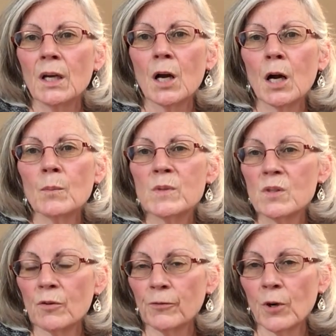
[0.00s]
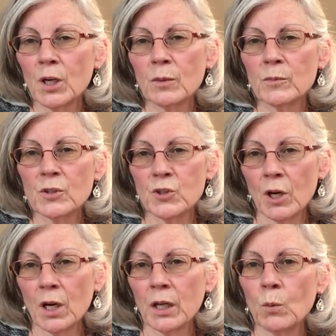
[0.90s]
comes from
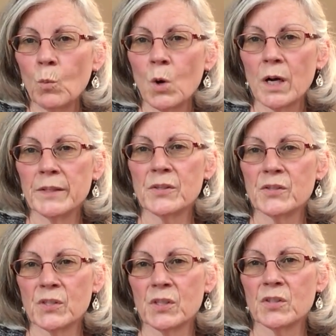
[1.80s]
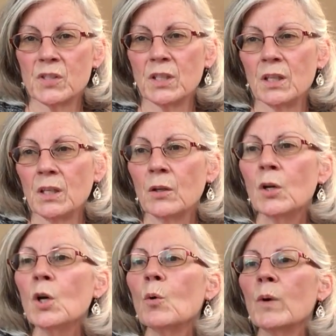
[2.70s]
John 1:16,
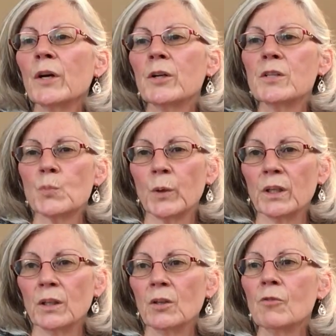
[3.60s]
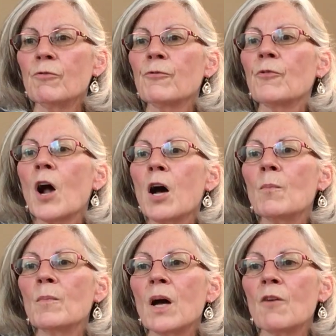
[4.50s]
where it is written,
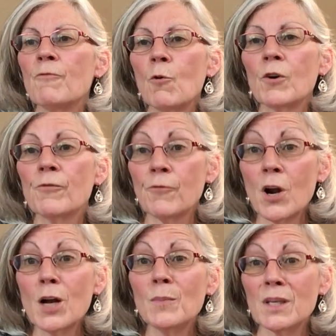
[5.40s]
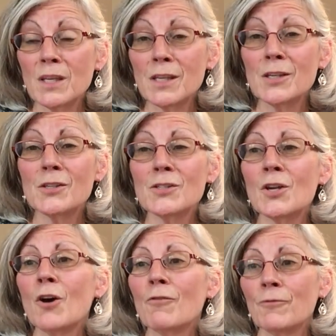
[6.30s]
"From for from his
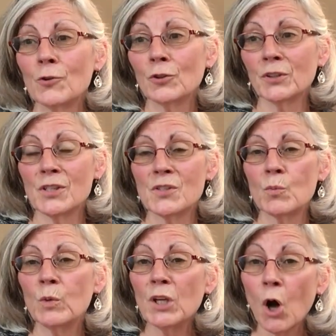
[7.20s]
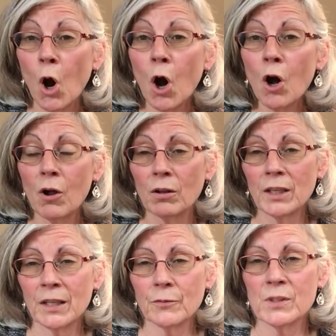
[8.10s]
fullness we all
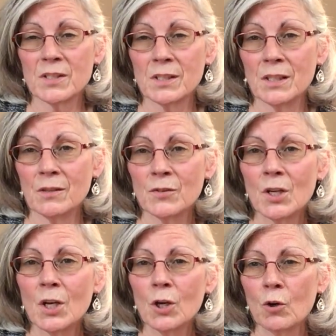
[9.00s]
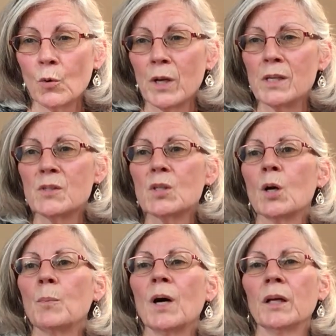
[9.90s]
have received grace
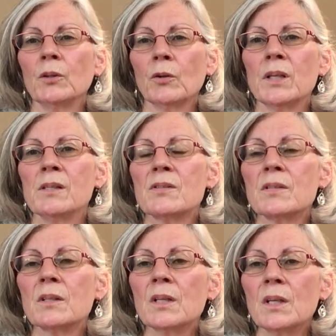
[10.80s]
upon grace."